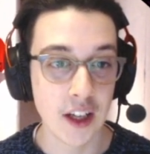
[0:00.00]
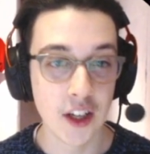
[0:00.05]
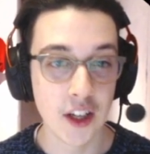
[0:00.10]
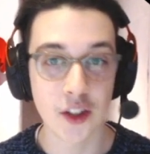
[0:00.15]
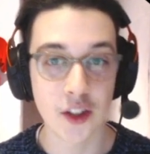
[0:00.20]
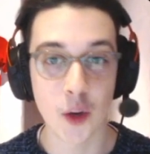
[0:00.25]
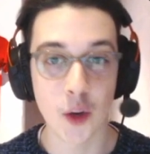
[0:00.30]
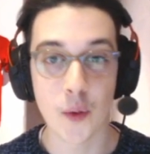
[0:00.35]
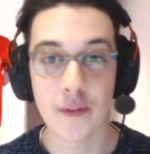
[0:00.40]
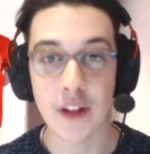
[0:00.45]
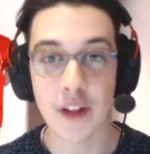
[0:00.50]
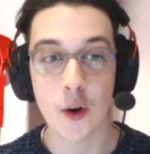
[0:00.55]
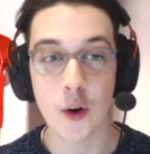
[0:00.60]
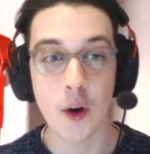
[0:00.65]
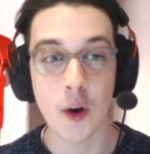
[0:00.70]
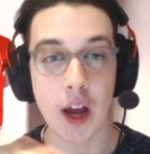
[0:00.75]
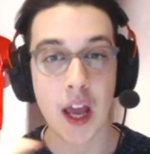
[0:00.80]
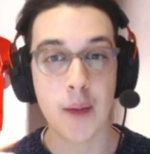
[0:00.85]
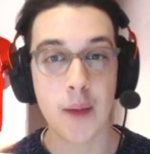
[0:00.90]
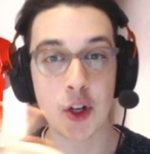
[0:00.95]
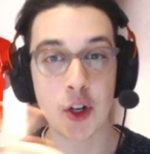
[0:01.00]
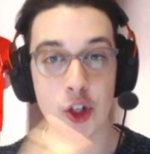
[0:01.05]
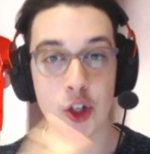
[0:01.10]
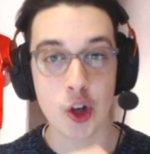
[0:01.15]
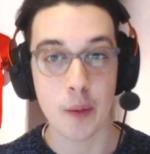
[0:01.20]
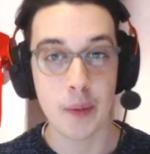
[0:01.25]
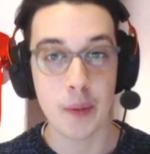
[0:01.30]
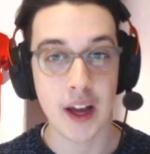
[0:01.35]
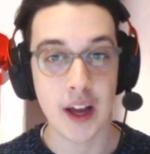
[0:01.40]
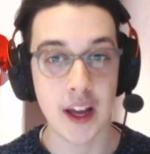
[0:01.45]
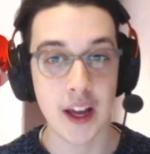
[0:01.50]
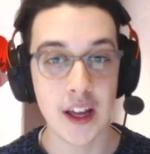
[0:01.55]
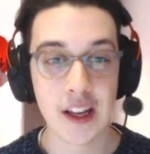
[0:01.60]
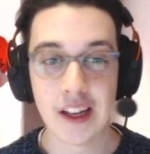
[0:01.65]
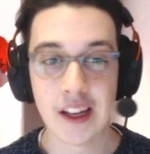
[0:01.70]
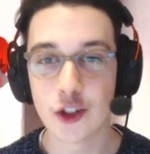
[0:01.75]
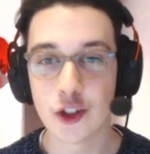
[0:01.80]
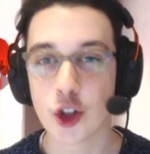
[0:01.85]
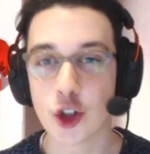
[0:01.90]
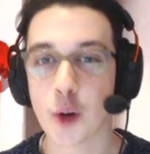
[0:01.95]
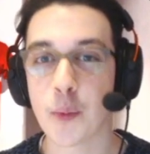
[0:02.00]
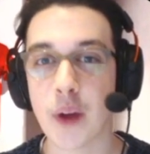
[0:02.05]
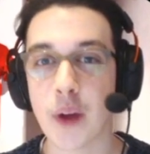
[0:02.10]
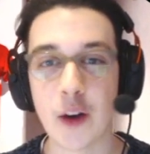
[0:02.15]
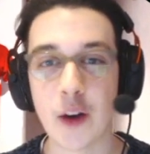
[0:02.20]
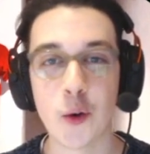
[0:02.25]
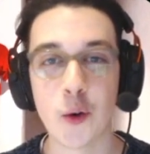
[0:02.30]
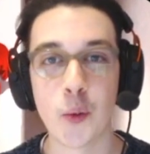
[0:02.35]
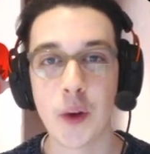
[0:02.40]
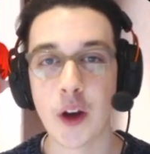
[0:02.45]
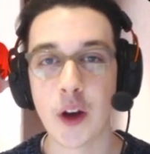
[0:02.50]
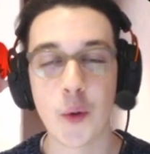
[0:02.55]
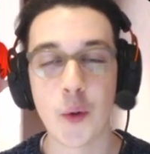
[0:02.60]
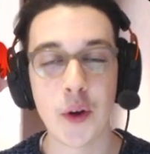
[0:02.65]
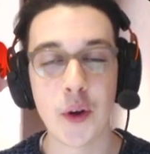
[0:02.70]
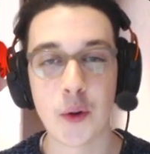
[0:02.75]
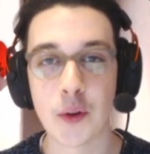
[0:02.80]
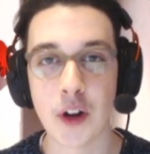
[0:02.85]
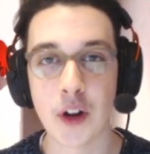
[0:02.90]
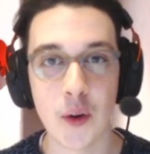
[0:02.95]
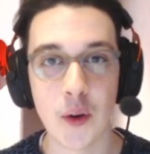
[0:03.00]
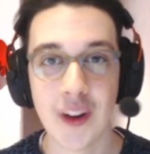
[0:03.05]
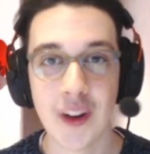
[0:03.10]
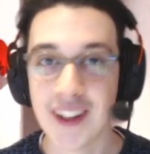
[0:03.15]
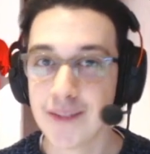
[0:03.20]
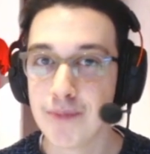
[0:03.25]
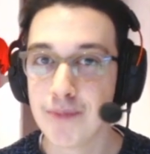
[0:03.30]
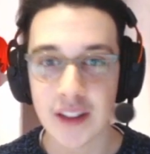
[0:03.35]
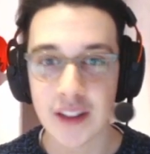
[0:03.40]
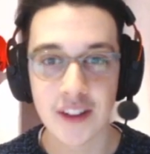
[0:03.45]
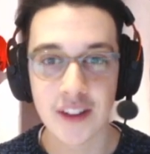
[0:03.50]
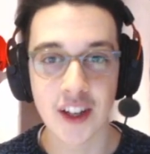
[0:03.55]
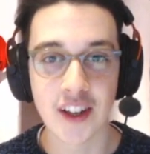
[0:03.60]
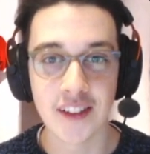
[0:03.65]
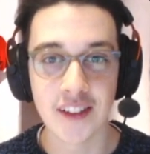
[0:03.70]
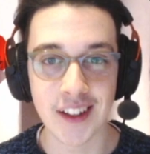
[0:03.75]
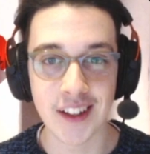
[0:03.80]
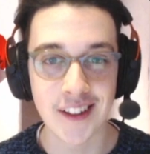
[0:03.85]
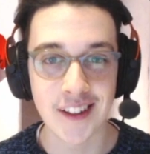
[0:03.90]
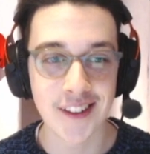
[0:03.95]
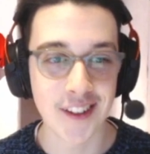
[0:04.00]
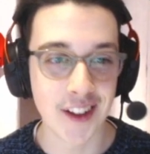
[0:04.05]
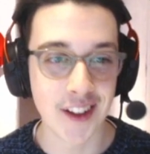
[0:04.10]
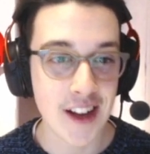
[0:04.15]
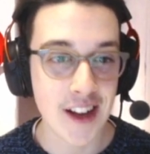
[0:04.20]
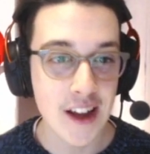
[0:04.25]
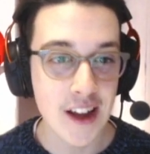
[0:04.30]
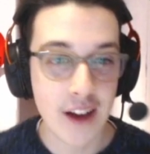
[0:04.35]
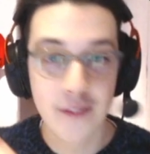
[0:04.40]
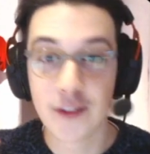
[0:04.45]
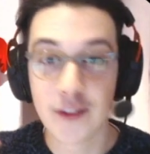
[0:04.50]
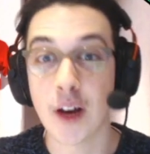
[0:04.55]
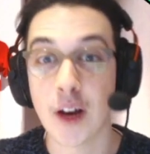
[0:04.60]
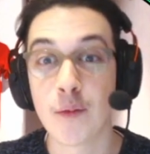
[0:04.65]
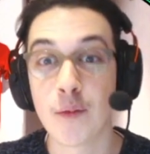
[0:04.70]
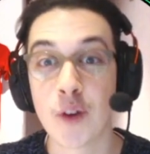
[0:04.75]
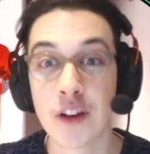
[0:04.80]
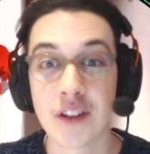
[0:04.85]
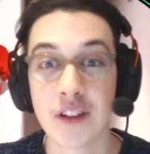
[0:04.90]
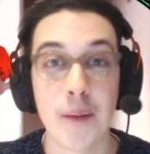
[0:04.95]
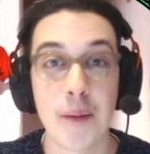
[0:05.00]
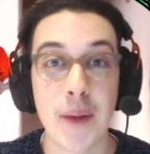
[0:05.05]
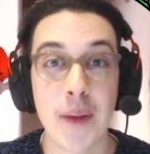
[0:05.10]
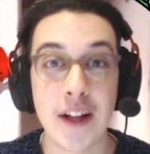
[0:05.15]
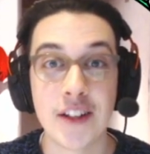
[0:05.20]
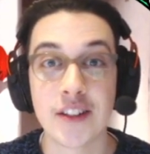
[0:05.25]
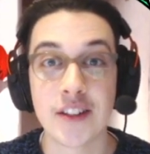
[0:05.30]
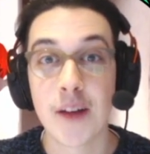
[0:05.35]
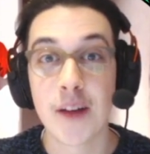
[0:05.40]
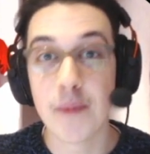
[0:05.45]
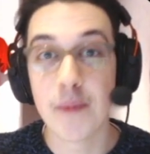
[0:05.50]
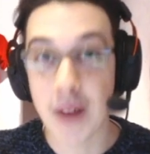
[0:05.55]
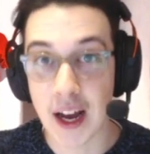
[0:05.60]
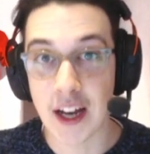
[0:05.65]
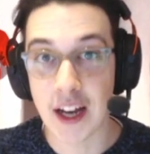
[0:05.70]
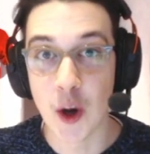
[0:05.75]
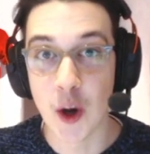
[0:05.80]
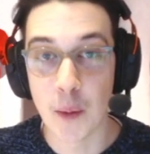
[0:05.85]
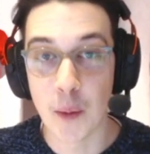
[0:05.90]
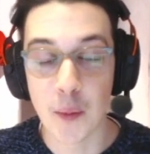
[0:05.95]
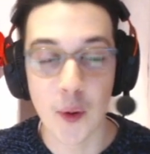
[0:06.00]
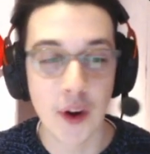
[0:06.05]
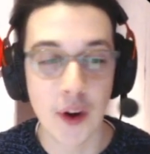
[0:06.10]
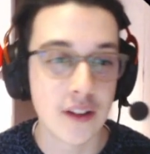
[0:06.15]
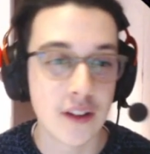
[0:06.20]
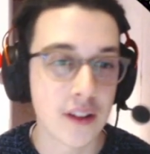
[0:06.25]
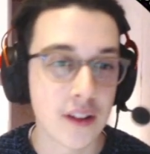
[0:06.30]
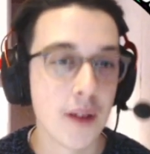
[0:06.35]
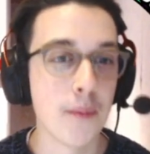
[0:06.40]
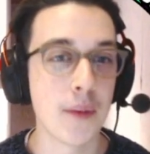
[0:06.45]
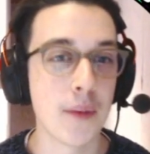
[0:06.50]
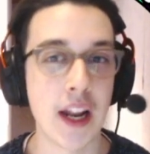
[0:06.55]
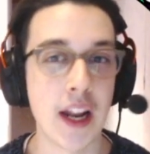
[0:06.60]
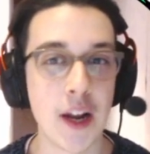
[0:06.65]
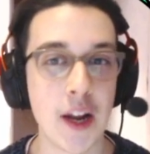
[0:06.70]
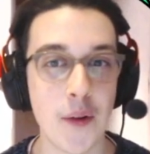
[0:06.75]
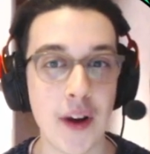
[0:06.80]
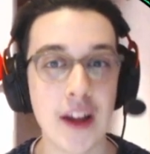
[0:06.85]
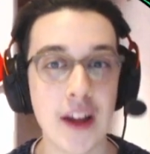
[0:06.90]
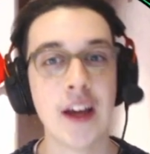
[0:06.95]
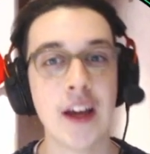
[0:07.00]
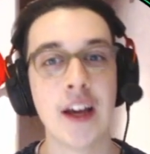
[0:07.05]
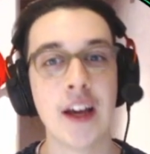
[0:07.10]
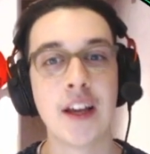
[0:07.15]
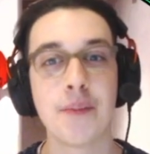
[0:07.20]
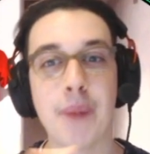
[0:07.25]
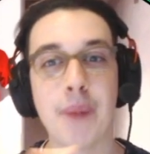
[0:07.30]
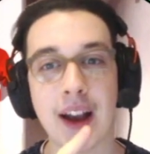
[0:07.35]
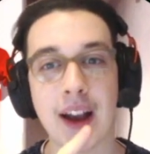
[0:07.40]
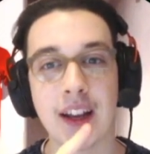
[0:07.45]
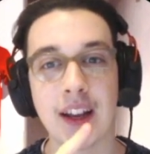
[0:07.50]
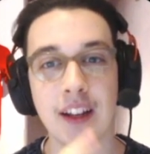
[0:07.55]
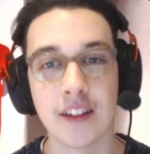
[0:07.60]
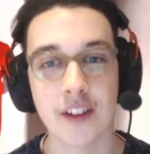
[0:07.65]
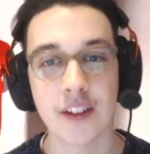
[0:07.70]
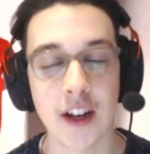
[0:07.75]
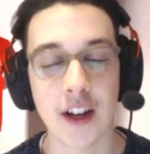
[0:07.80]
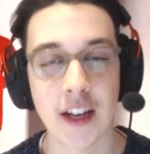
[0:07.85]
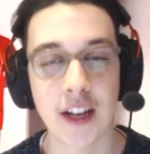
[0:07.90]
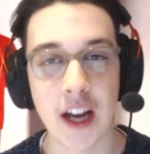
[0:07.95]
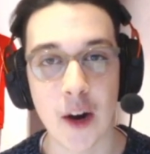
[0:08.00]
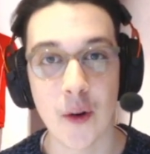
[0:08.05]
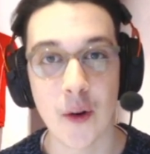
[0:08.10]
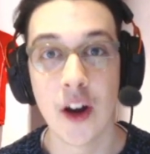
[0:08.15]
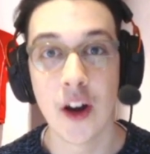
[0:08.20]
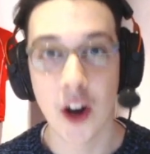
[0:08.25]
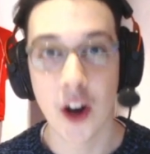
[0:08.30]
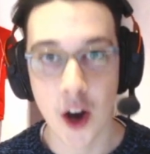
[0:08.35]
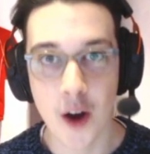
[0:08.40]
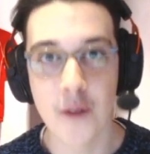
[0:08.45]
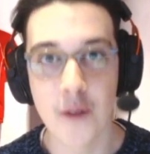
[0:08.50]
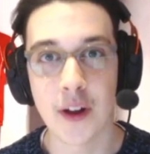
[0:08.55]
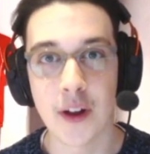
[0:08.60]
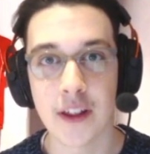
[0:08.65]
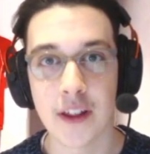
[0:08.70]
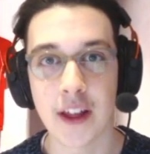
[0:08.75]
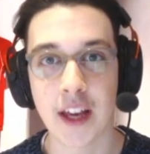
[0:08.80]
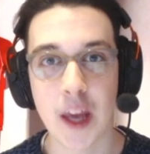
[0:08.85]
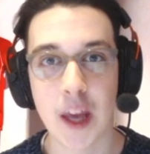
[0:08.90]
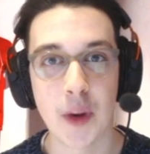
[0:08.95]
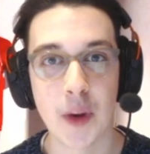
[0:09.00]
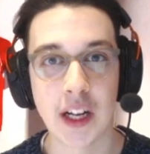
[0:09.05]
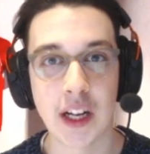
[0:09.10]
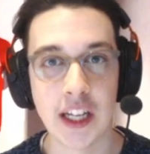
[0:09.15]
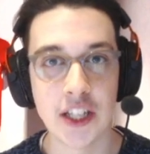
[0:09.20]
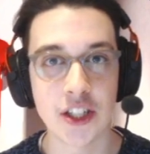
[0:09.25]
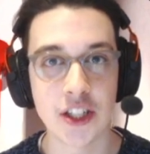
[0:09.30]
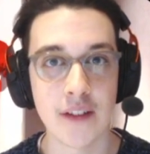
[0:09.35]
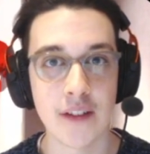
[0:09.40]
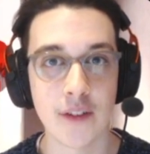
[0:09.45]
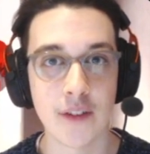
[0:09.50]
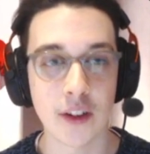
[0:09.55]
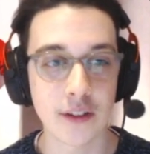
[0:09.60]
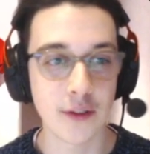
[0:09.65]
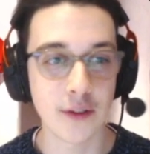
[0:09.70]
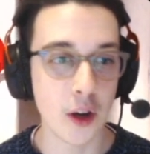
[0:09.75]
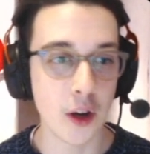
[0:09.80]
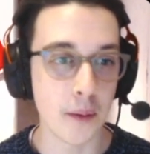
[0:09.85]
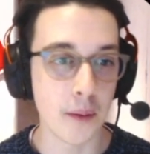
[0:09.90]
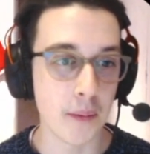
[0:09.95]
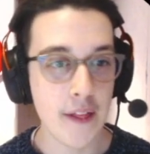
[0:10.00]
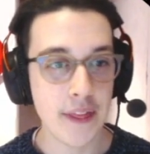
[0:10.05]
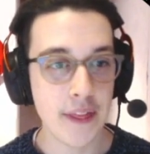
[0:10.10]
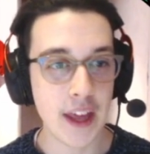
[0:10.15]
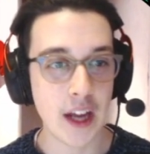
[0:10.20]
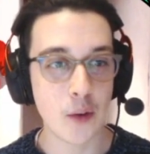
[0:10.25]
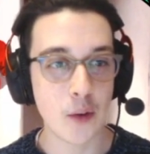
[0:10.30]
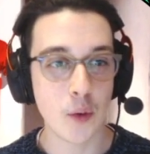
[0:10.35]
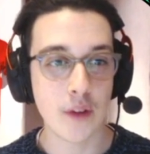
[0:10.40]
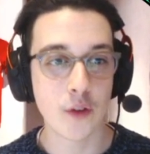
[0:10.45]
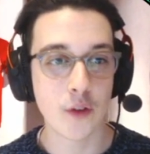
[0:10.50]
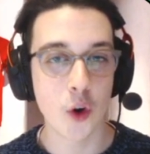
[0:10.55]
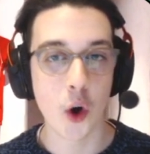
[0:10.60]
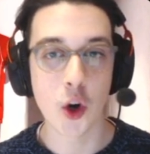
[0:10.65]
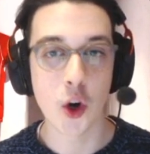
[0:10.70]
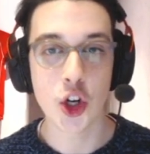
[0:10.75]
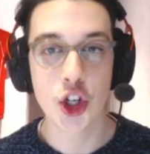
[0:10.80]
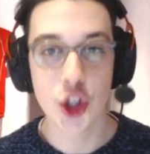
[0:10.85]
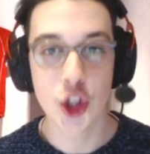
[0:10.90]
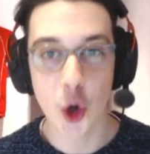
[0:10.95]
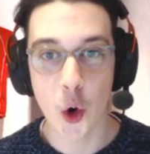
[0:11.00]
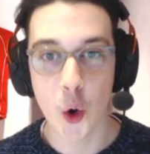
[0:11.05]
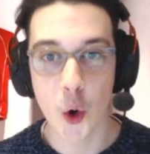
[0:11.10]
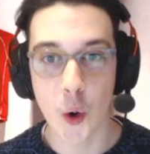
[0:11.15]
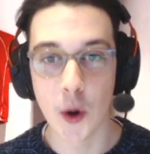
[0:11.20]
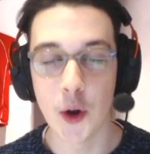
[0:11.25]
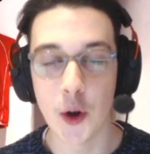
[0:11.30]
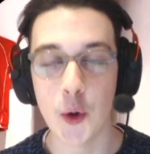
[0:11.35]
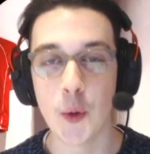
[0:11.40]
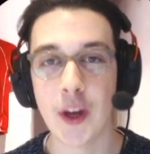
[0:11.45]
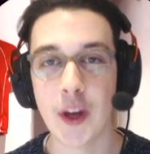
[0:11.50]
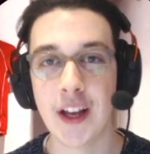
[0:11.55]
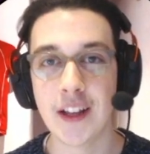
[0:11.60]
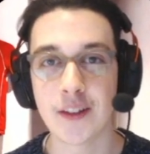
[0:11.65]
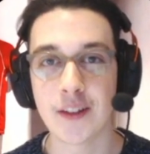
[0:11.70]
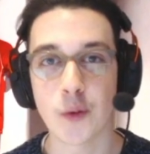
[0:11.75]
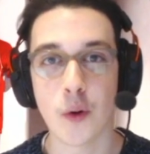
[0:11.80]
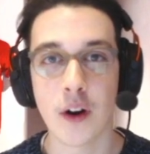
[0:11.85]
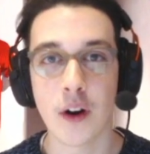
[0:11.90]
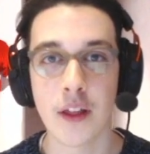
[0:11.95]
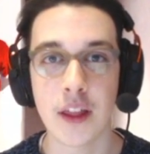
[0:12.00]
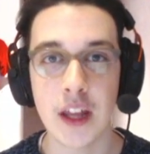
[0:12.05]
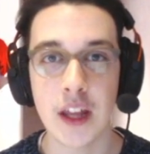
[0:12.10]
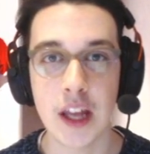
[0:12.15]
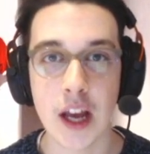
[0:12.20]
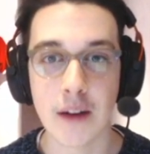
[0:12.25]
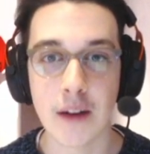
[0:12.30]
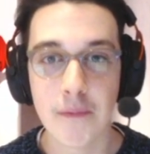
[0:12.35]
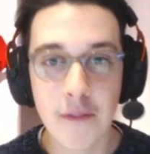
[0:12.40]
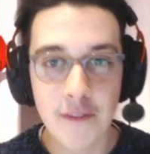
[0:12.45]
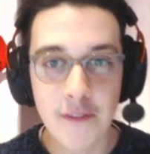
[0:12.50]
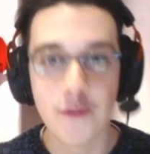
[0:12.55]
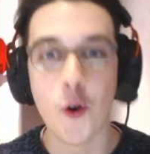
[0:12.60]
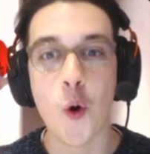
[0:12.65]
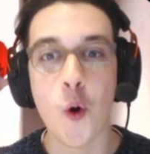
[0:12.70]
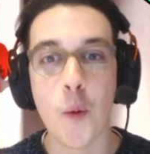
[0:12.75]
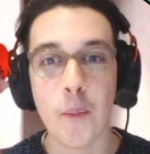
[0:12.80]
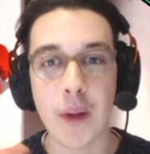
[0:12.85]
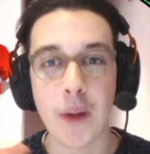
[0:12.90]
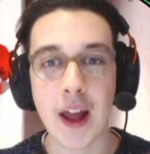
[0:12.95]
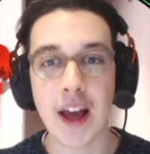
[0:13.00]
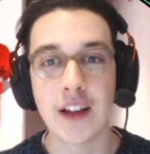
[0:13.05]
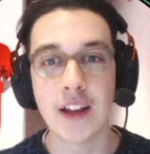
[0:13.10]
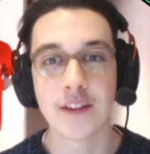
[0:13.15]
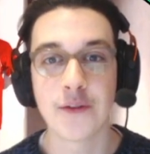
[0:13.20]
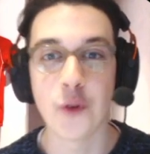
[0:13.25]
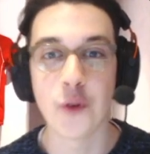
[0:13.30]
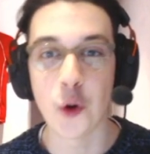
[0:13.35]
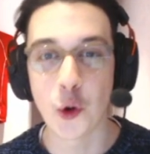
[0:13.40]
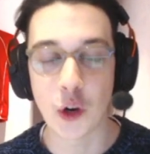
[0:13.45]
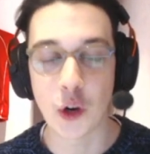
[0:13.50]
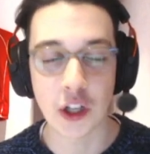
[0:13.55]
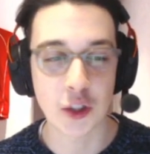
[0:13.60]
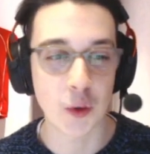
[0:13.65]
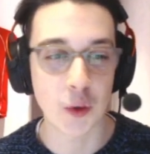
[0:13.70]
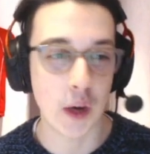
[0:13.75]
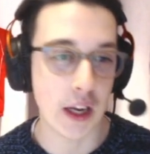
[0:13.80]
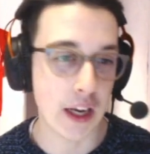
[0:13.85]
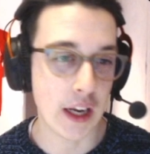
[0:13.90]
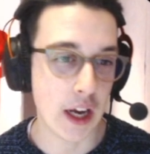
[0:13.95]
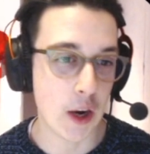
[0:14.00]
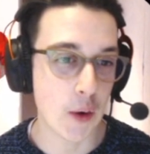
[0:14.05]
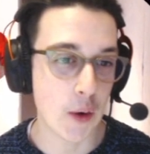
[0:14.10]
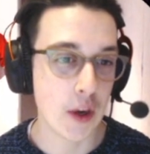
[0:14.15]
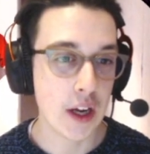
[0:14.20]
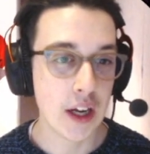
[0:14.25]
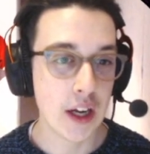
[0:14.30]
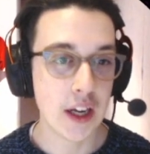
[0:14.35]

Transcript: So we've now got him and Trippier. Trippier, we all know, Mr. Consistent. For some reason I benched him and he got points. But anyway, he's back in the side now. Hopefully they keep a clean sheet versus Fulham. Then we've got Shaw, who is one of the form players for us right now.